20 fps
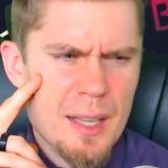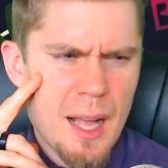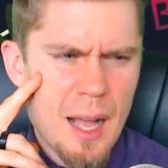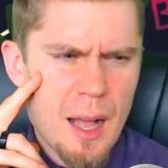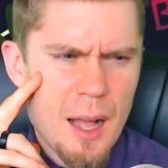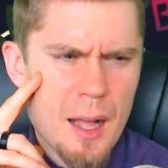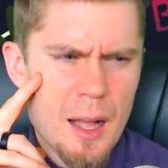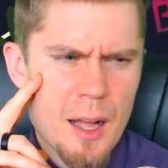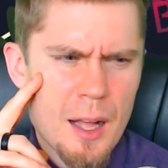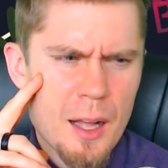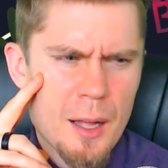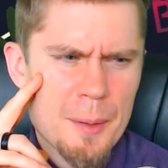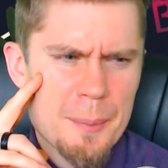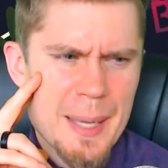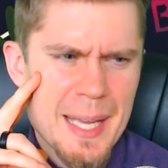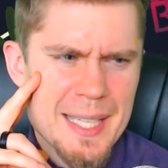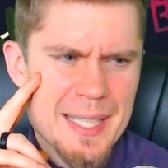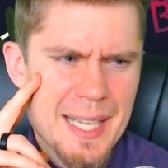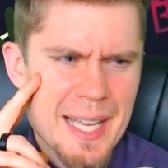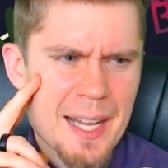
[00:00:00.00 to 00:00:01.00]

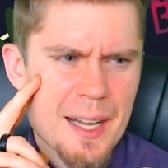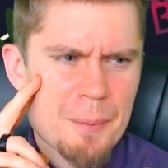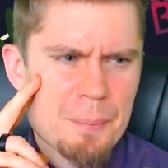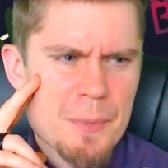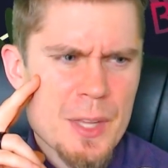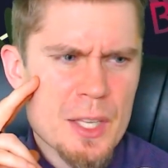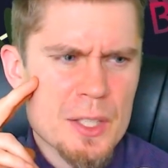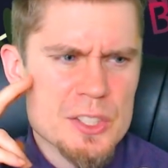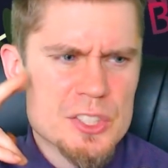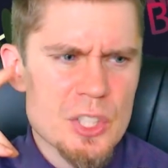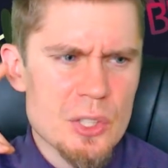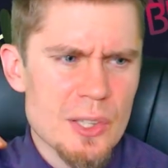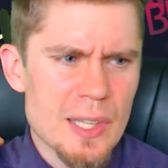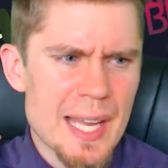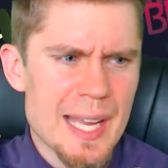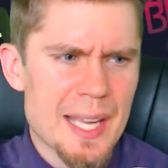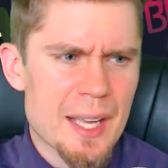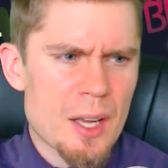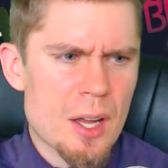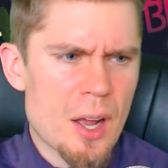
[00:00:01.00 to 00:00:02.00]
And yeah, so
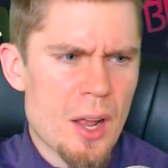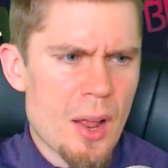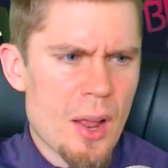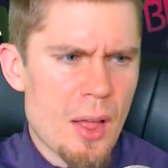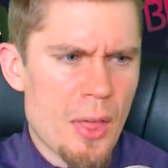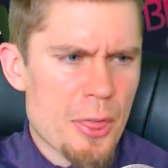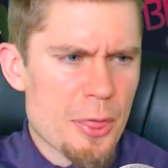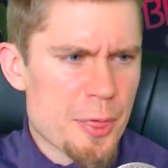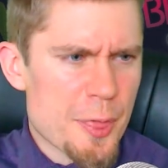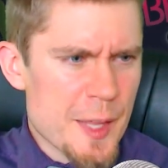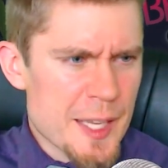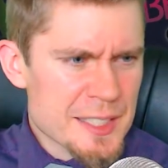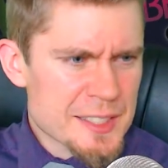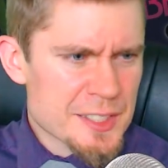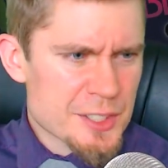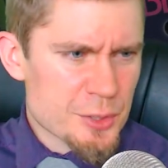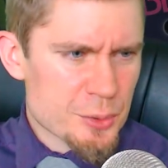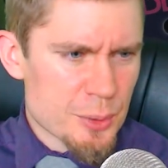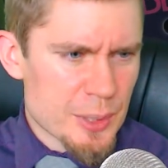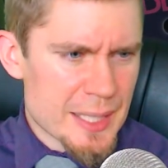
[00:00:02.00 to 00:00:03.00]
like
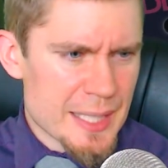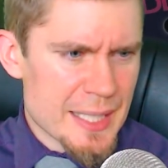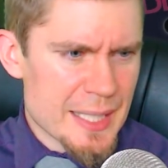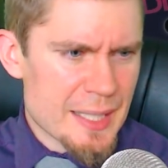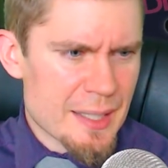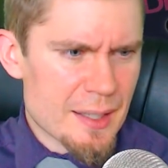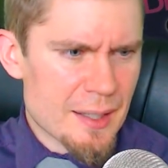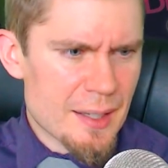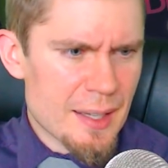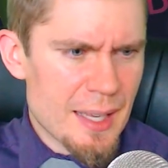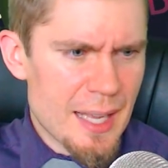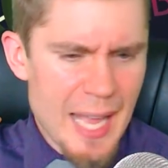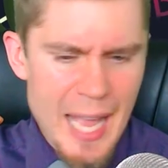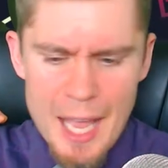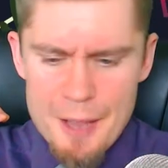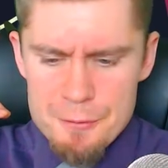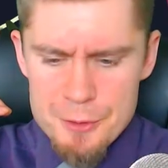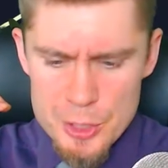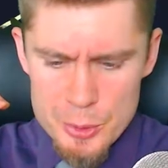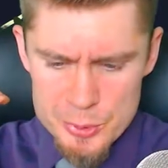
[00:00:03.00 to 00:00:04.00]
these 3
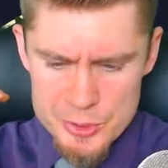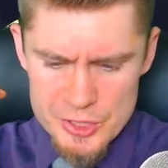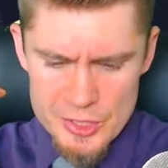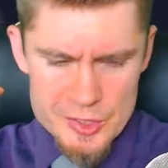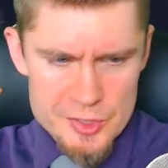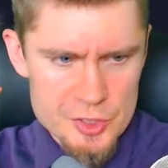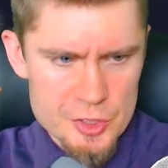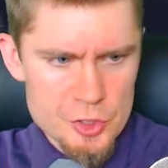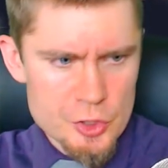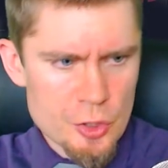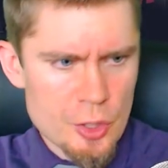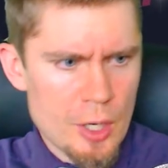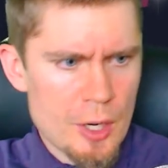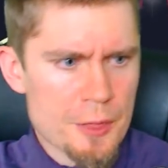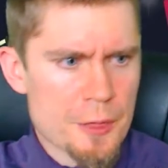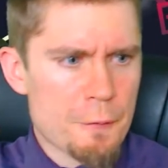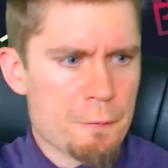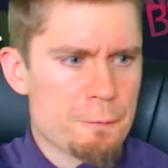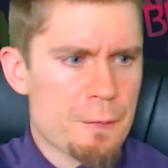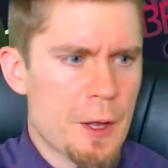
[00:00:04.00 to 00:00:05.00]
have uses.
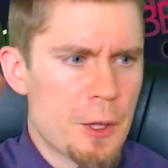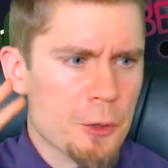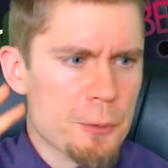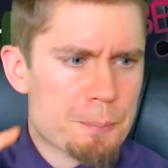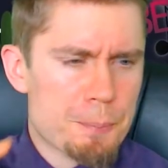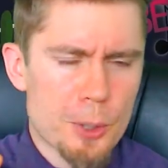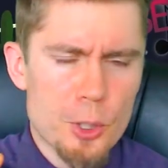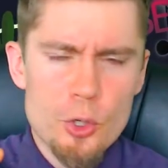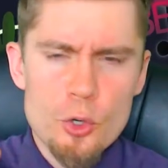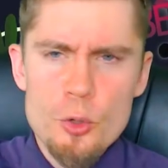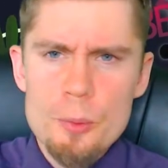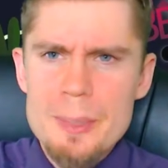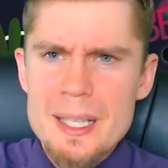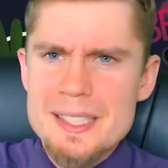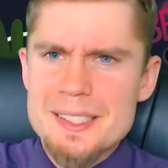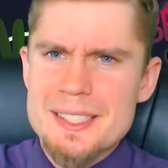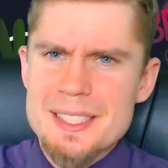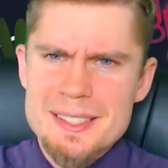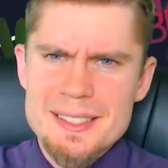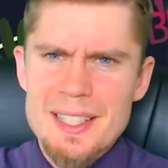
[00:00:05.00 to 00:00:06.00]
The felled boom
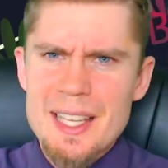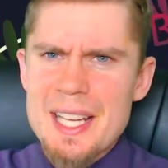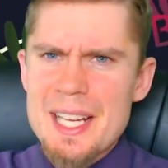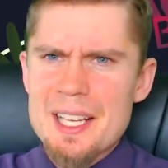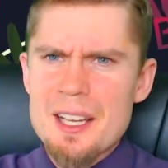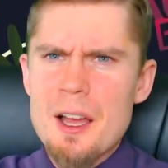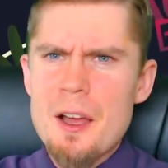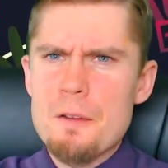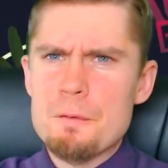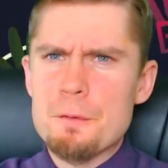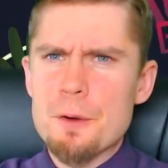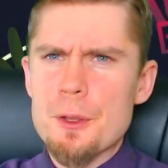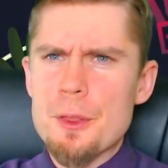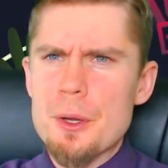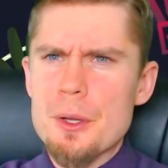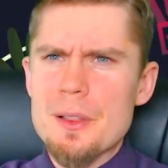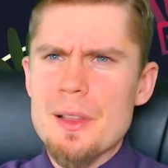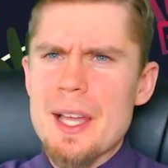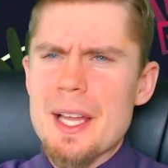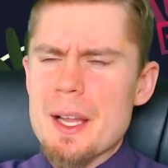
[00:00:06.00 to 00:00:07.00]
is just like for
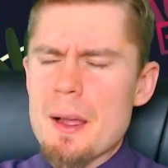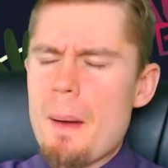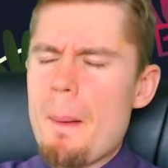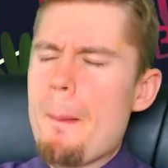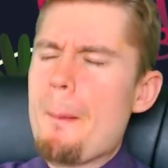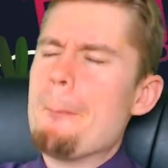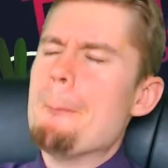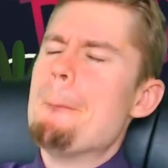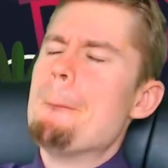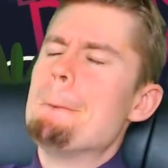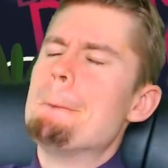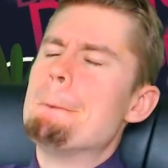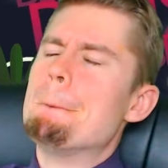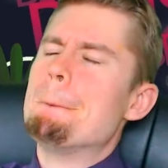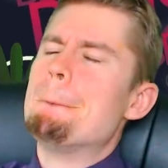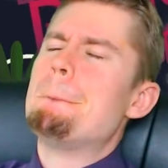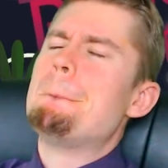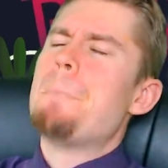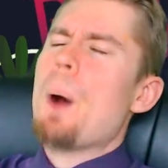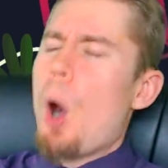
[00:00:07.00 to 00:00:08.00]
the like,
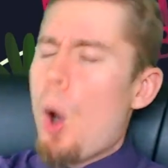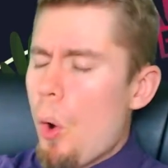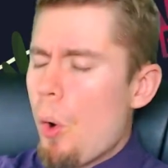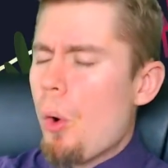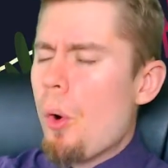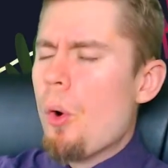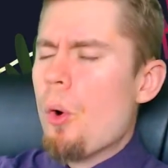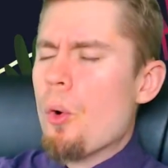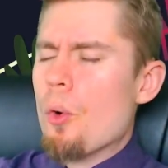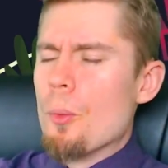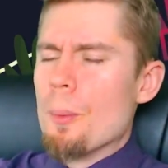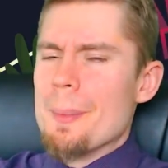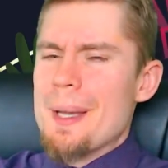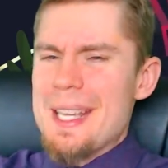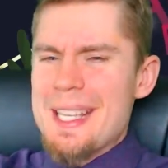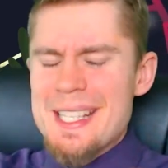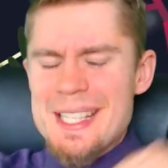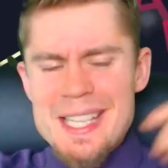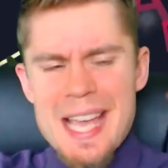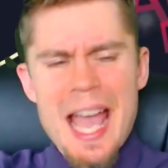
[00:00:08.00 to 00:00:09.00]
boom,
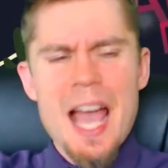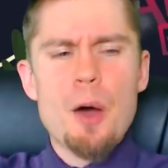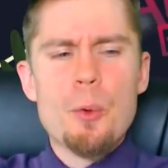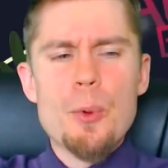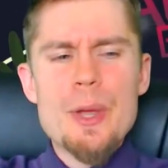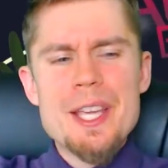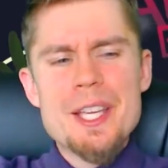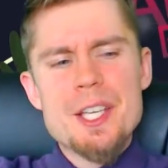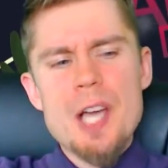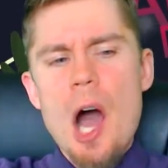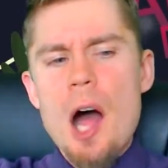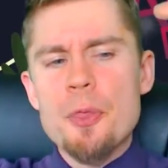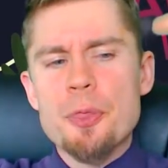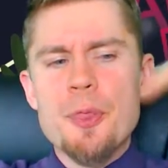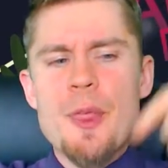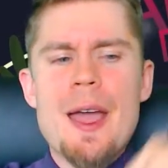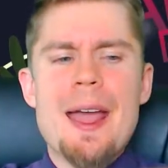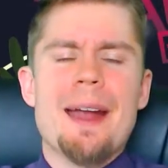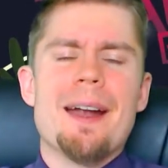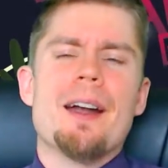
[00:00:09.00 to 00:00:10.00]
yeah, we got
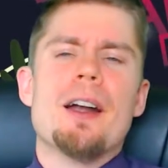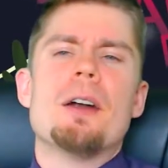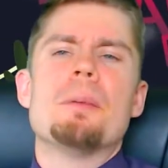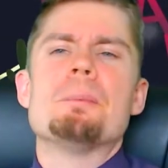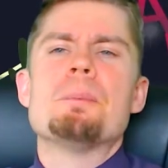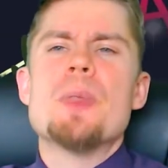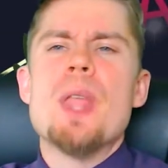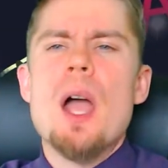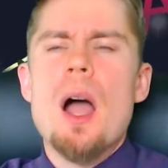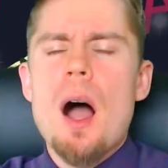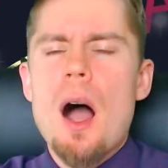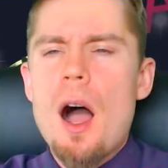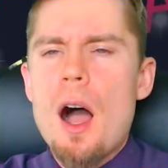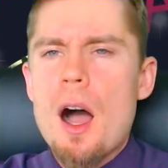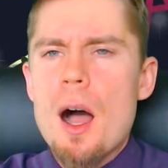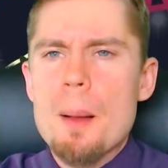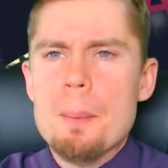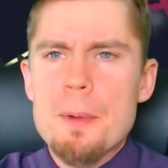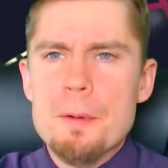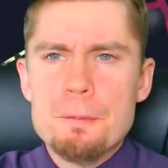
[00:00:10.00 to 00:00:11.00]
there.
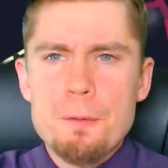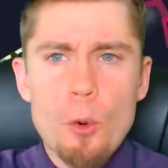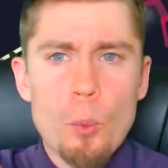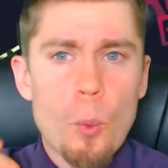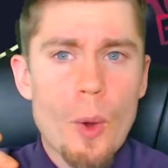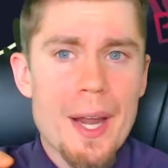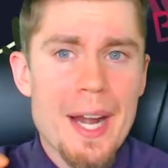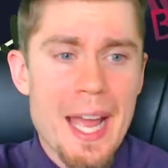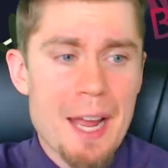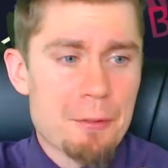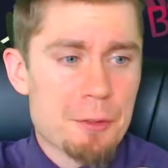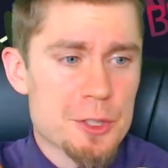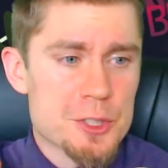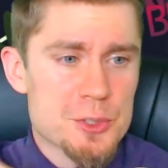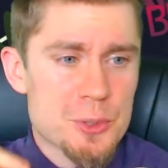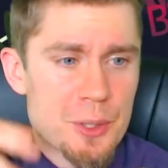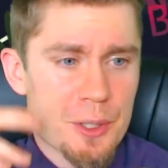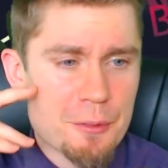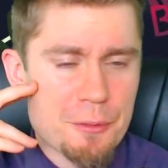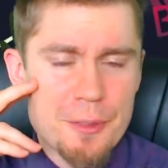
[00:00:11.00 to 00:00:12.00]
For whatever
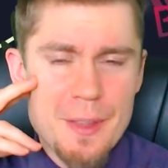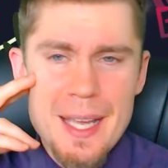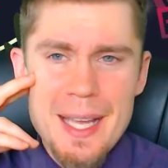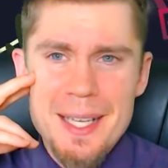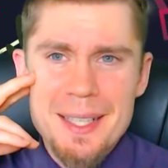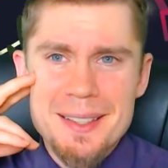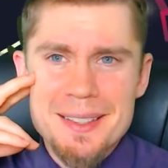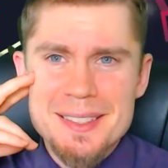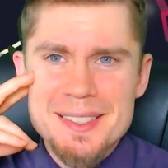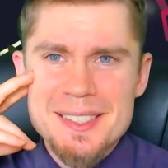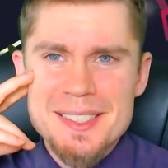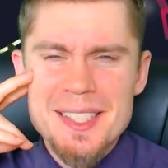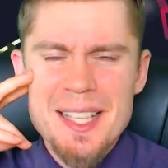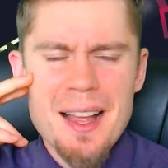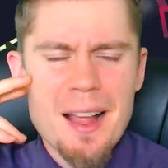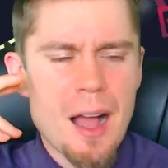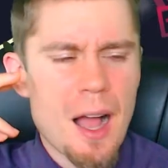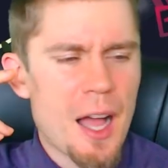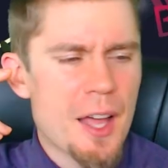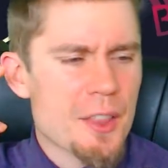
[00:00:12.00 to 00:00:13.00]
sort of things
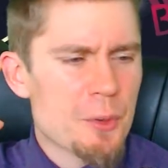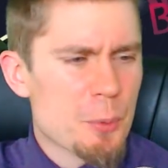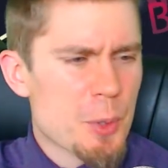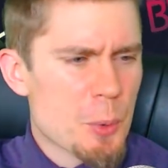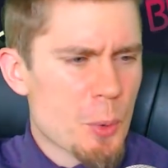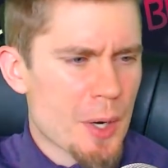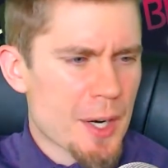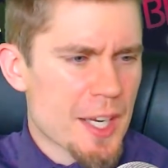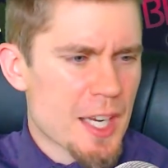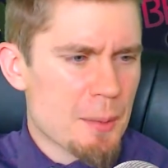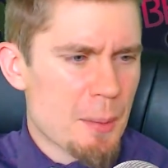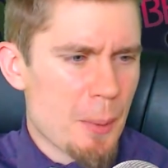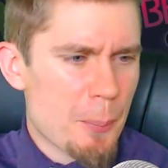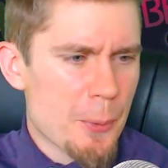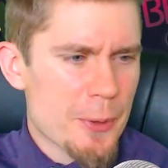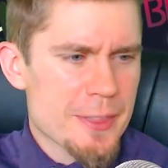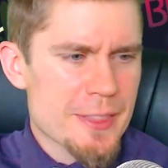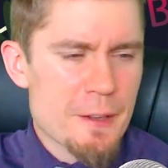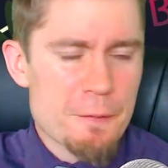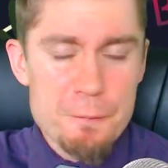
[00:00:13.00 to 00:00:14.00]
that we want to come up
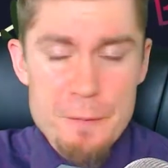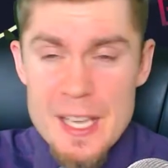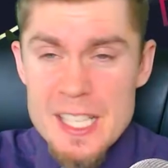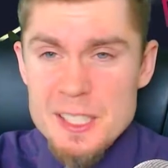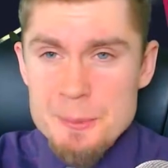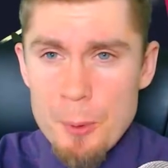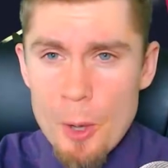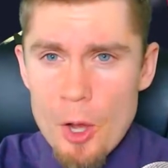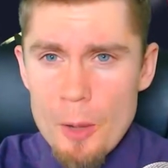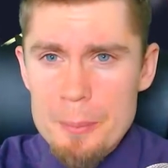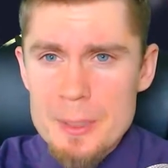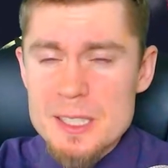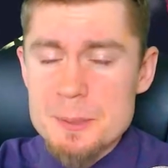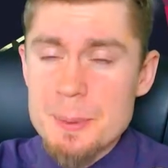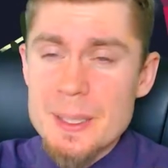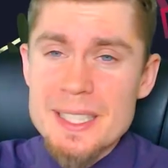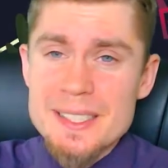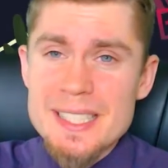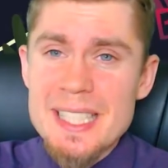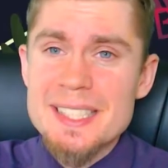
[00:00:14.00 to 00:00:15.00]
with. The facepalm is
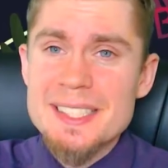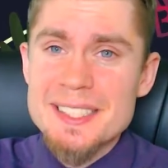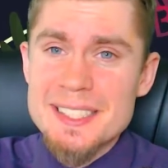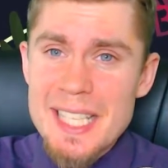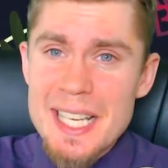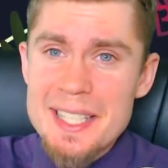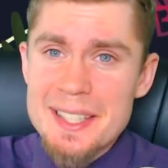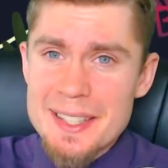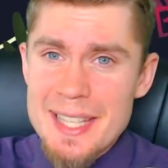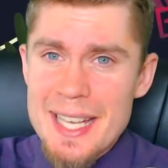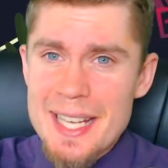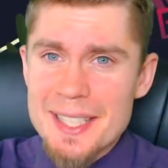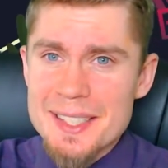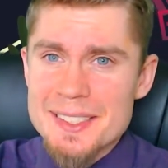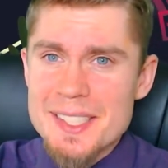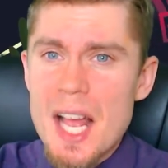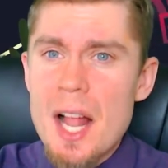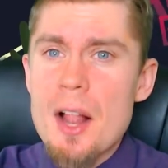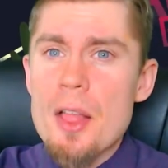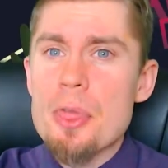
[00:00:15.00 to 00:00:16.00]
because I say
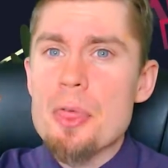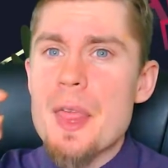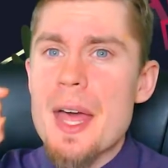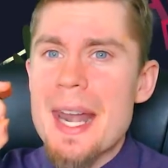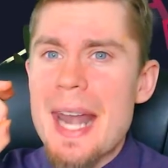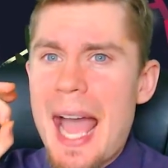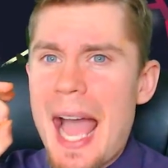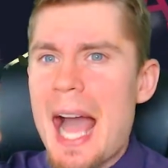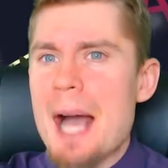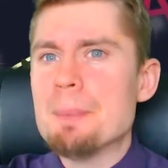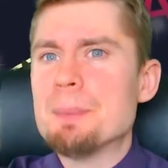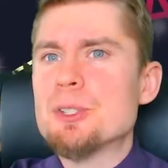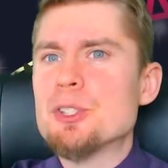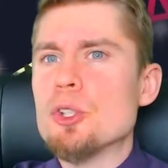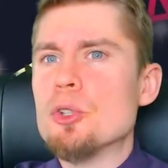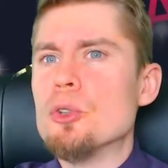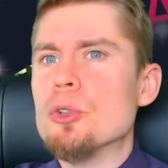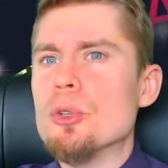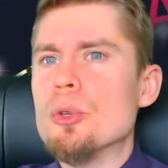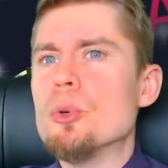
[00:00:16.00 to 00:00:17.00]
things that
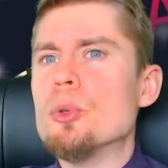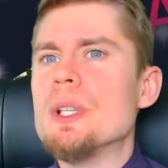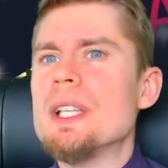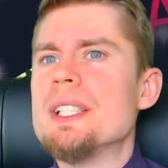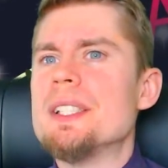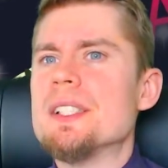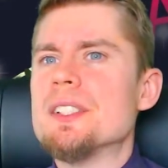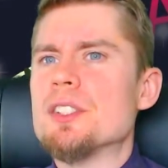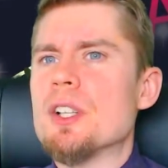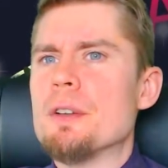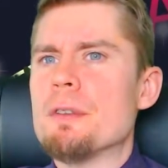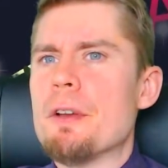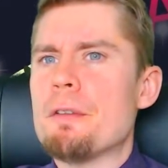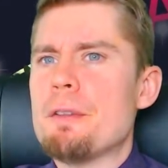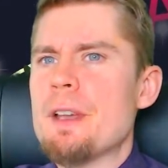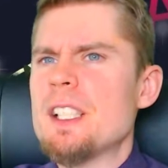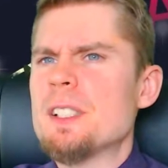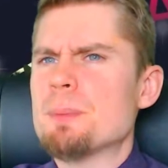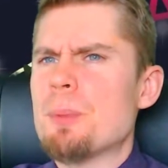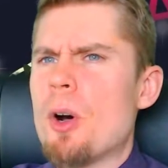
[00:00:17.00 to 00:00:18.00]
absolutely deserve a
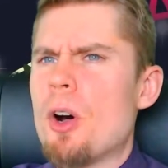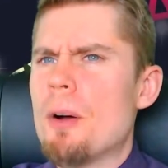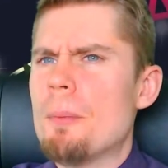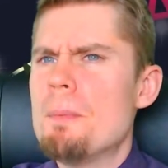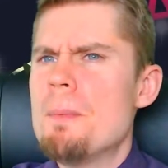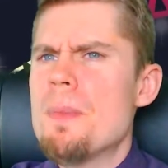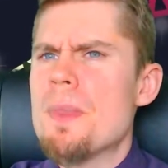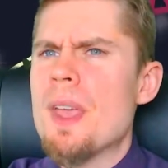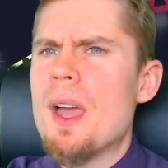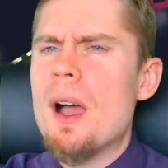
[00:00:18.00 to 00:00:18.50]
facepalm.